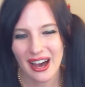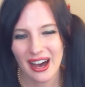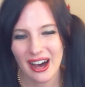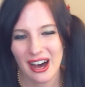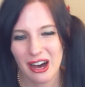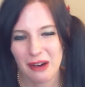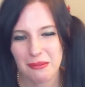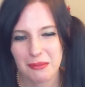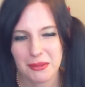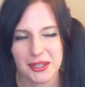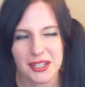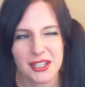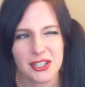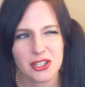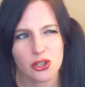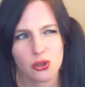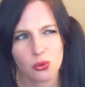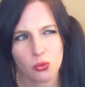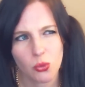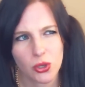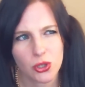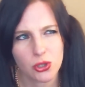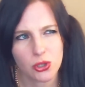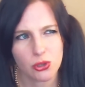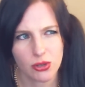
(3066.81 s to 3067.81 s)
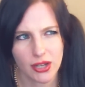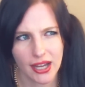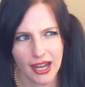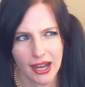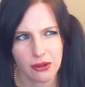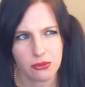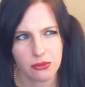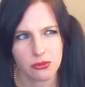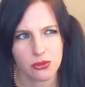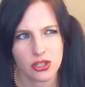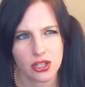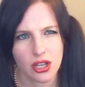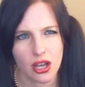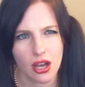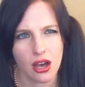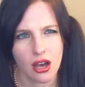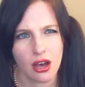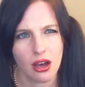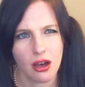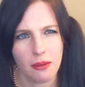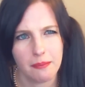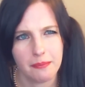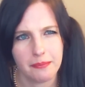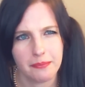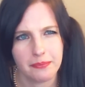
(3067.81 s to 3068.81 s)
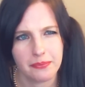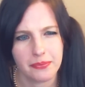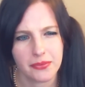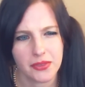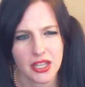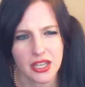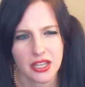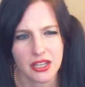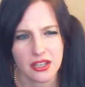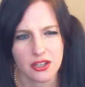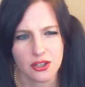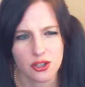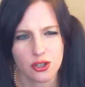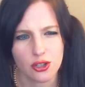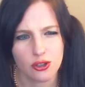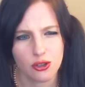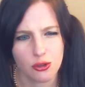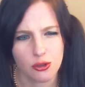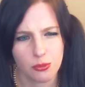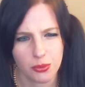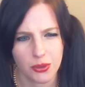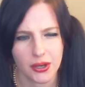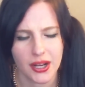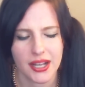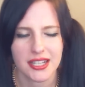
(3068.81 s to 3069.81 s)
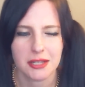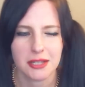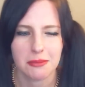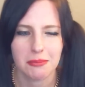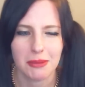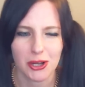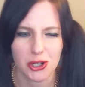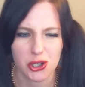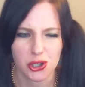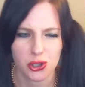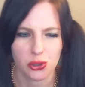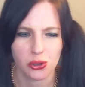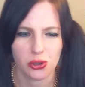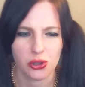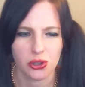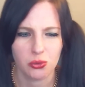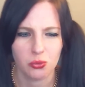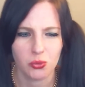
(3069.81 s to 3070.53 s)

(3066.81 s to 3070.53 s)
Unless you want to count the Super S special,